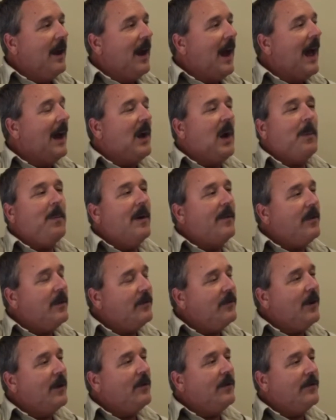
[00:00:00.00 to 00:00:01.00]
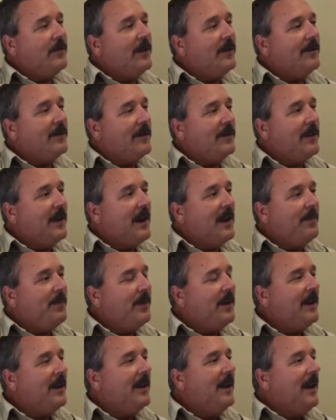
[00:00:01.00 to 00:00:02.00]
I come over to Jones Physical
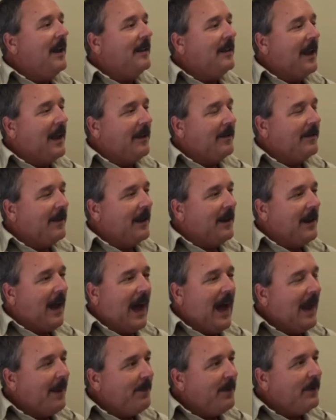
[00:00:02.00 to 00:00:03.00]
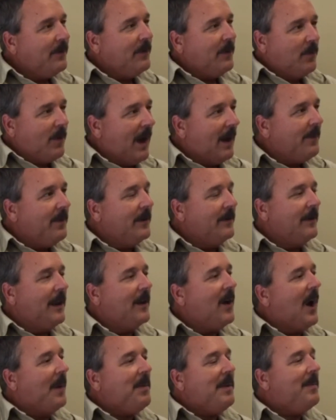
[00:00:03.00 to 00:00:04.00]
Therapy. They say, "Hi, Mr. Robert." They
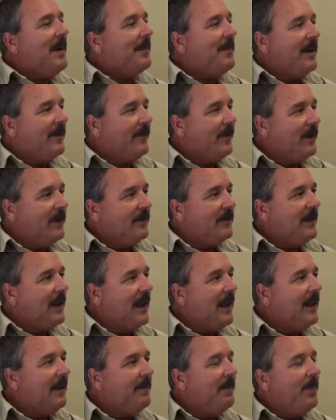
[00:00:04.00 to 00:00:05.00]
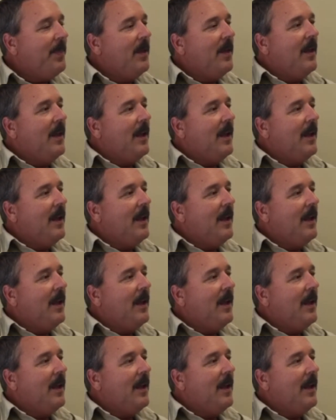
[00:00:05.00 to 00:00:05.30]
call me by my first name.